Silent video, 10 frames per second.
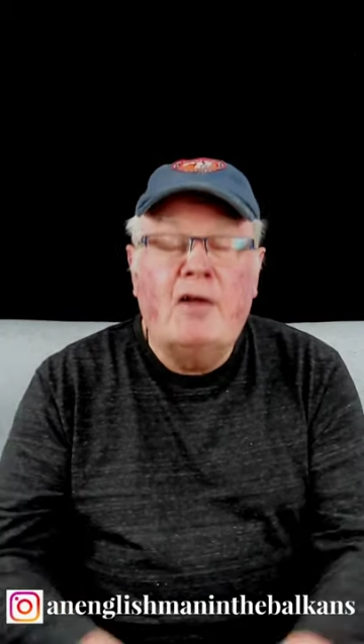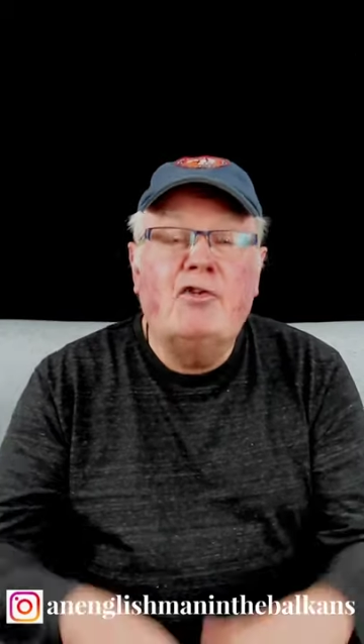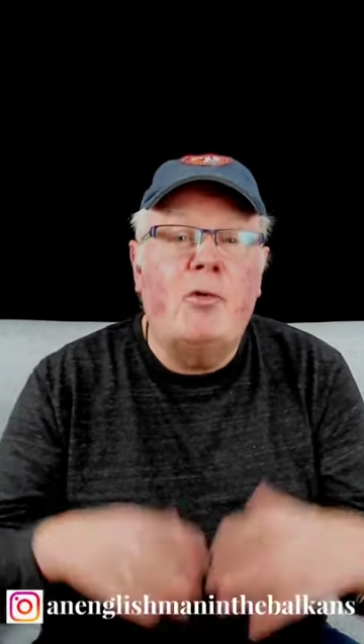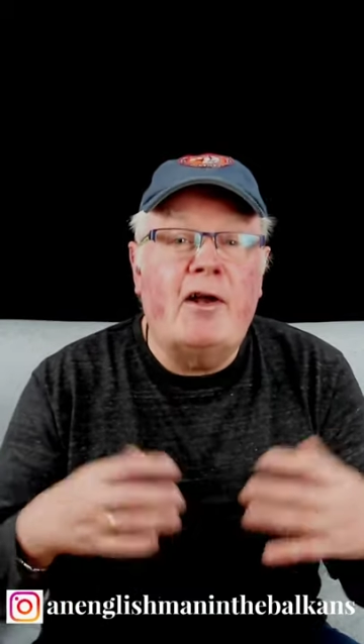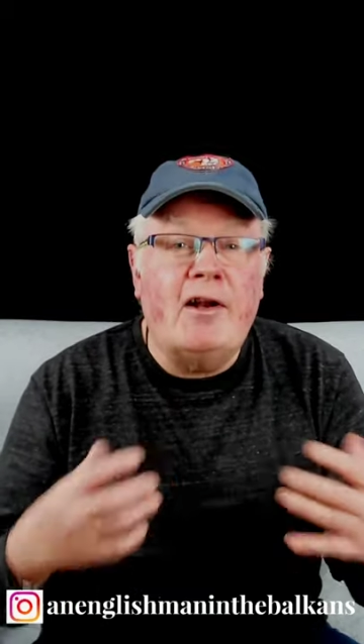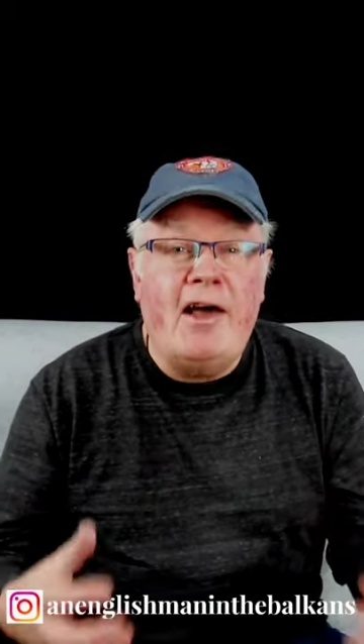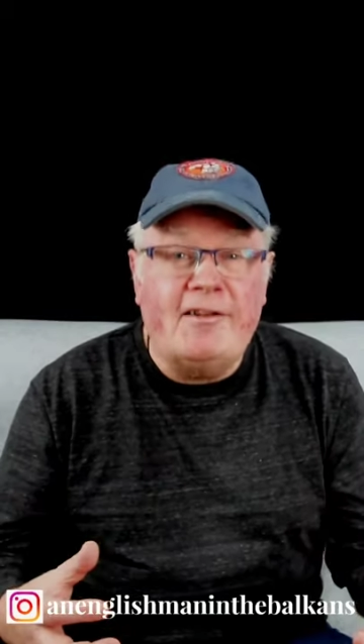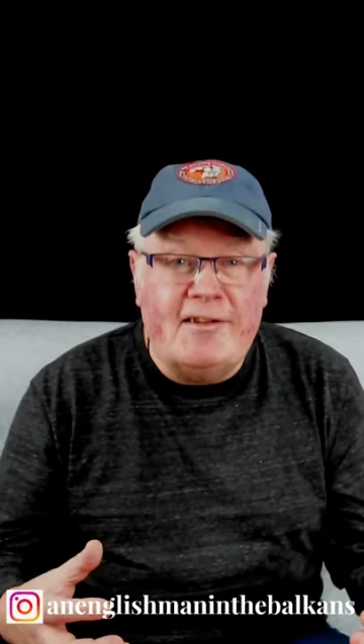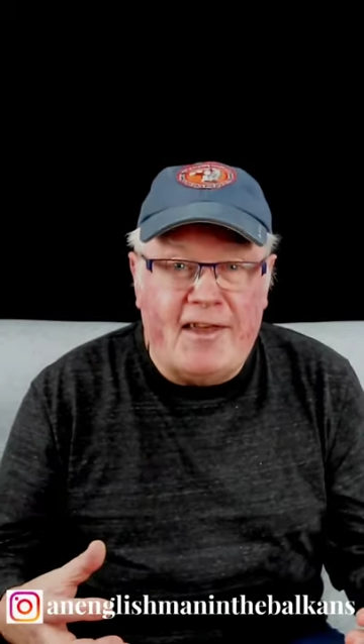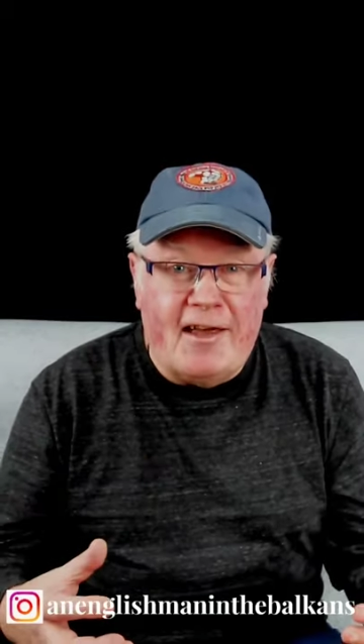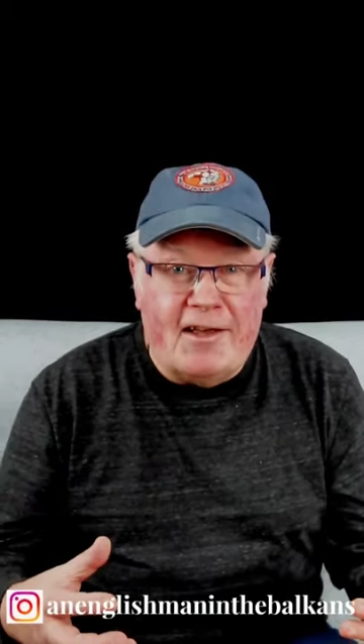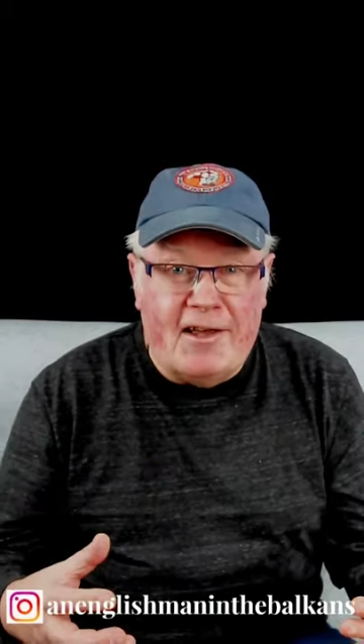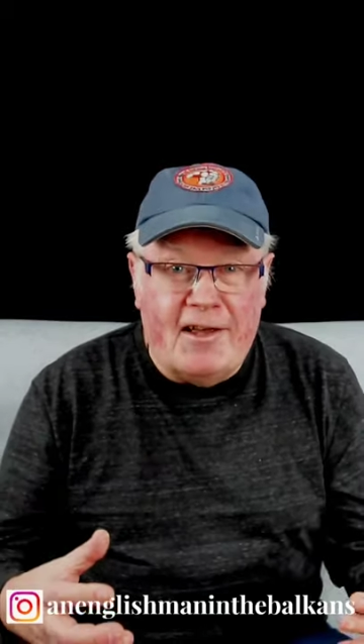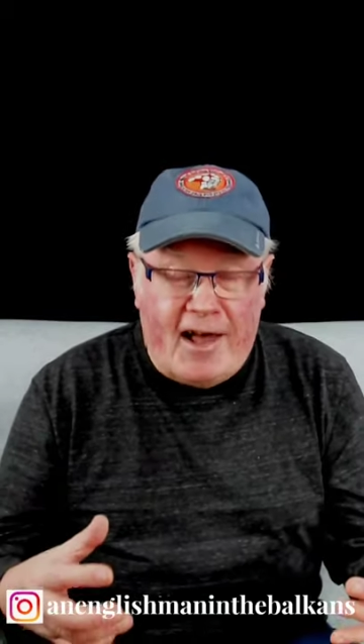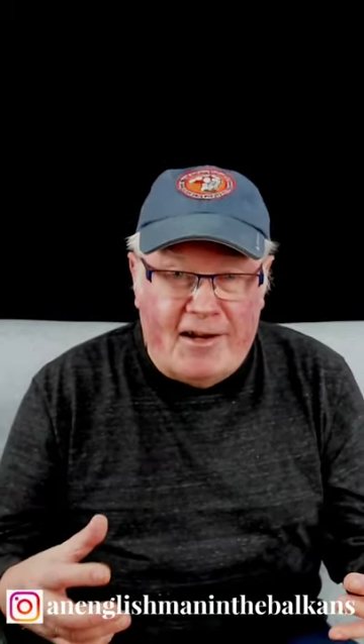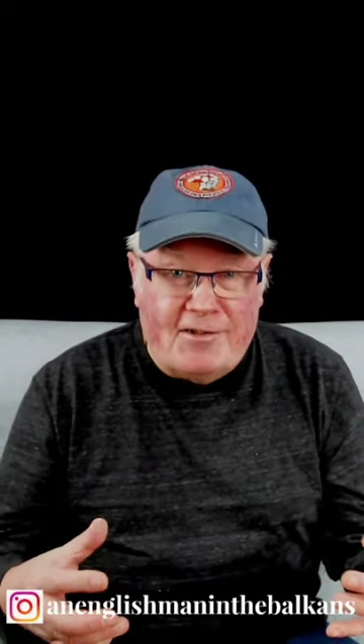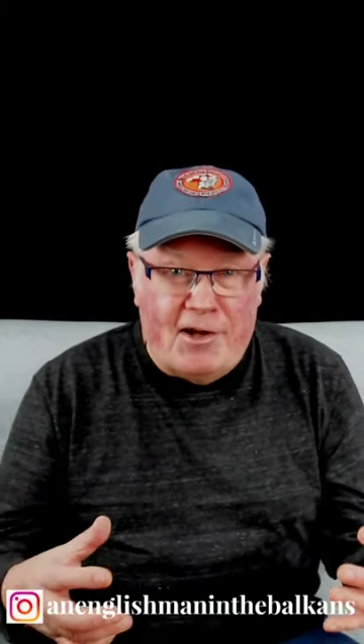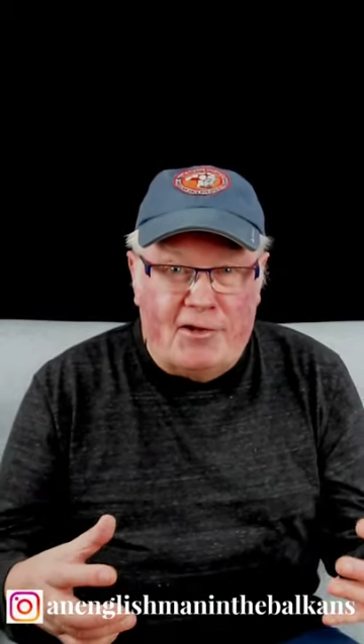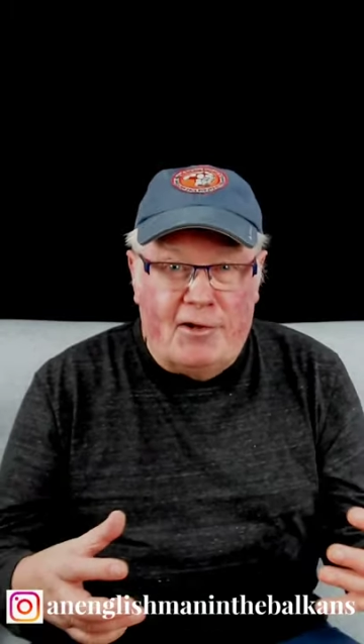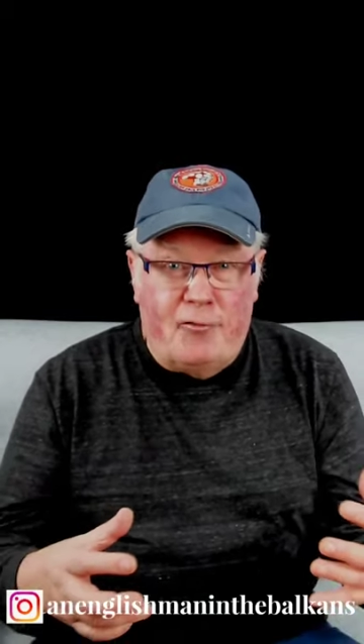So I'd like to thank
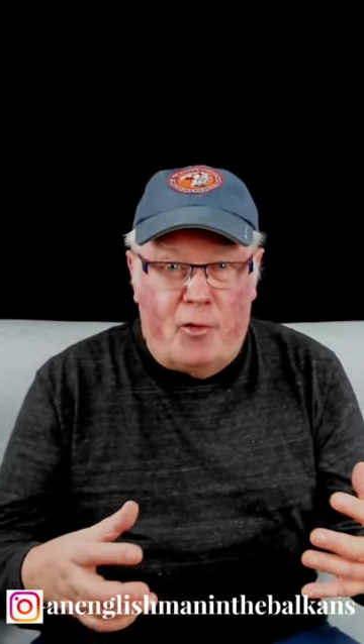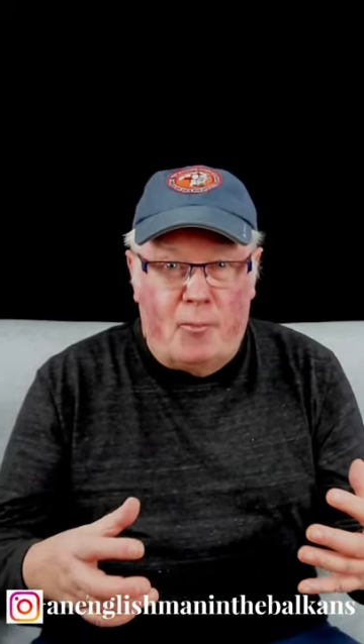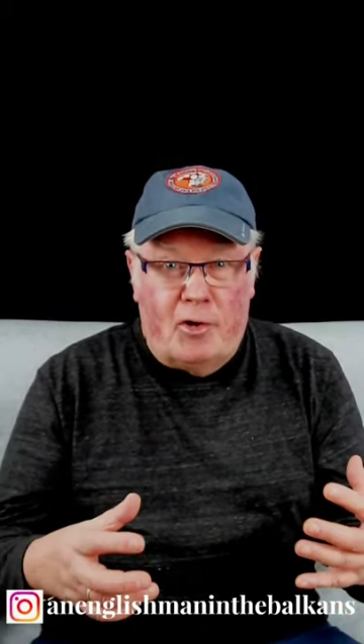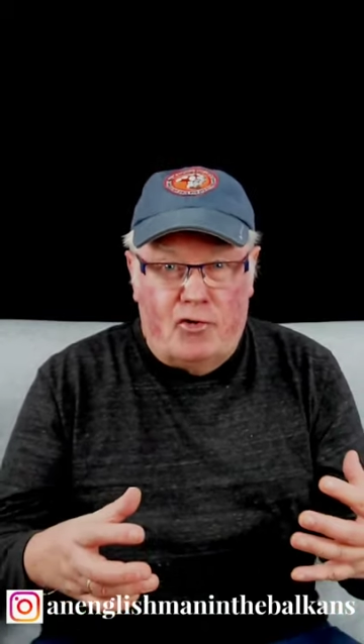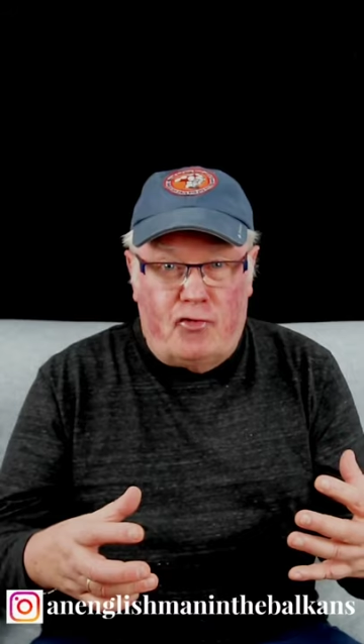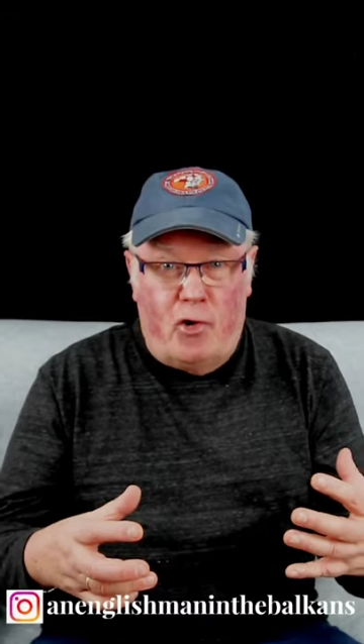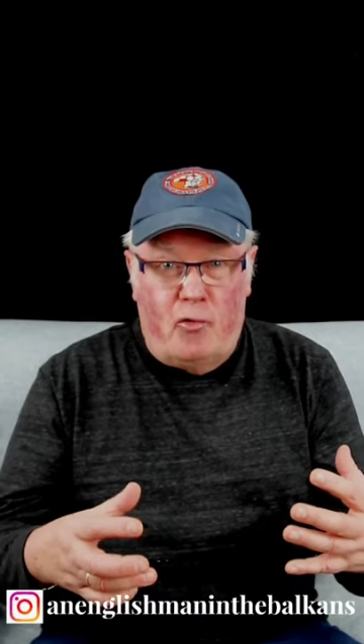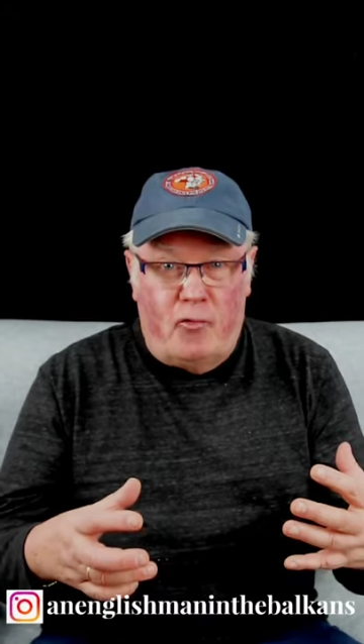Alexander from Control